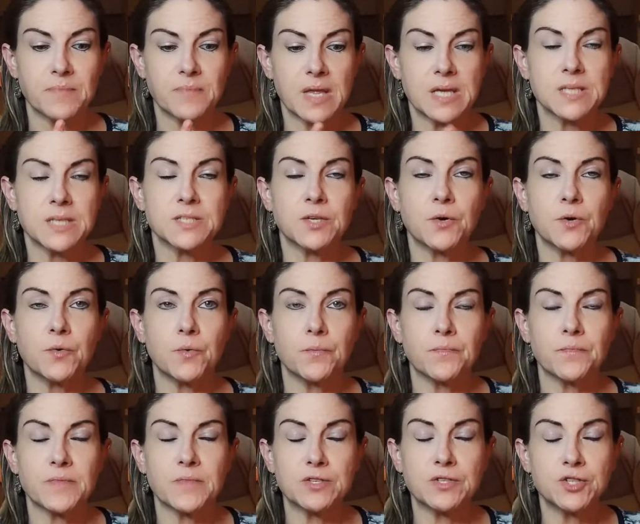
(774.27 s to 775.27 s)
So
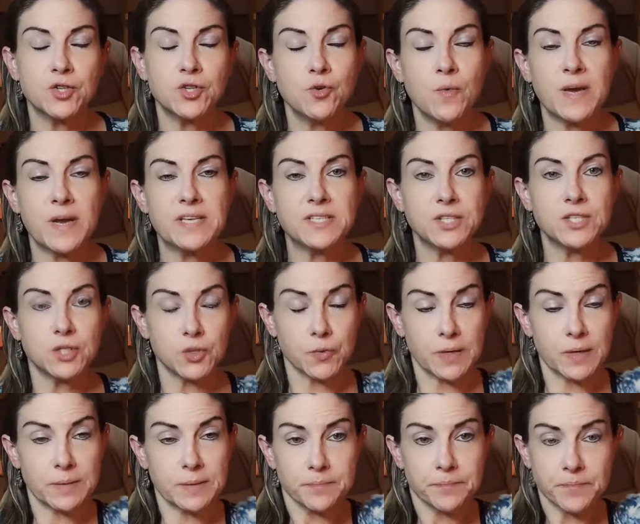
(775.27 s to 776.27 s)
there's two ways to do
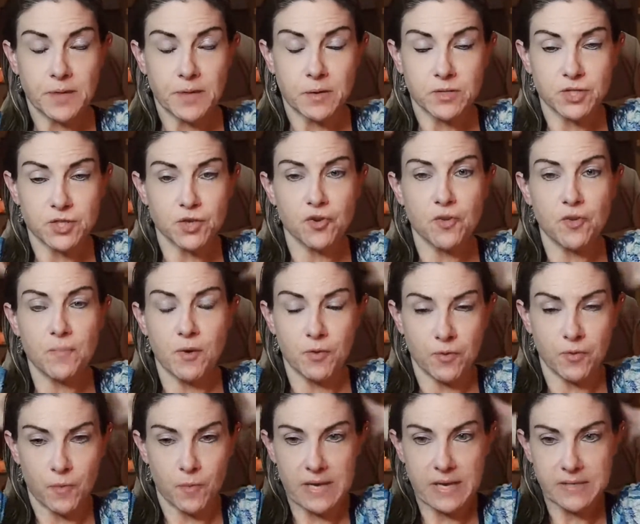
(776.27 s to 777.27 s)
it. I'll show you both
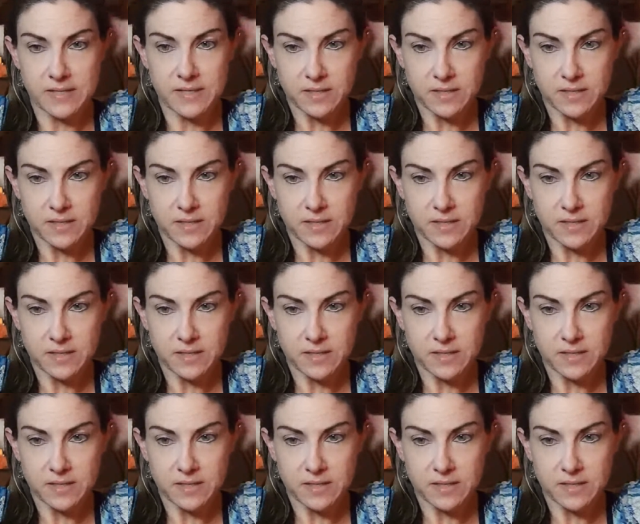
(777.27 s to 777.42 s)
ways.